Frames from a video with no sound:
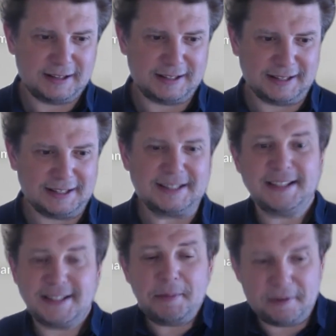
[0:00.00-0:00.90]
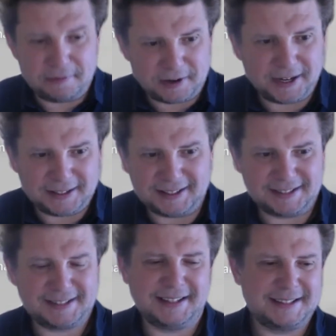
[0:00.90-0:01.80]
It's a myth, right?
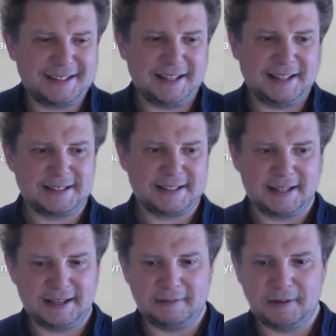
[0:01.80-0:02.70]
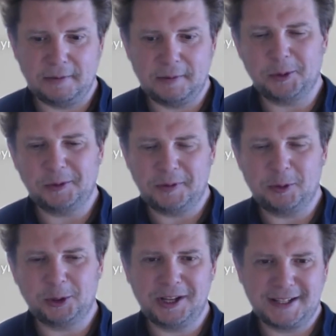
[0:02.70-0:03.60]
The
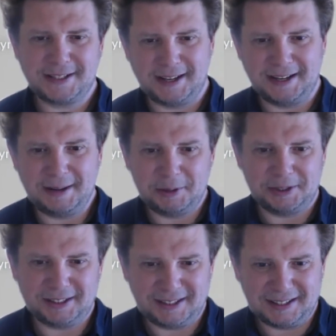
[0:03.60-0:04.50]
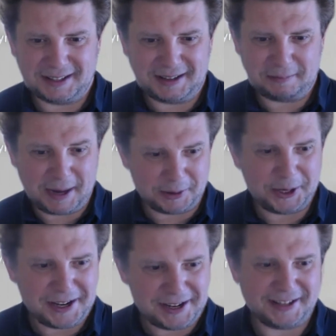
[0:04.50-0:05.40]
model has a limited memory,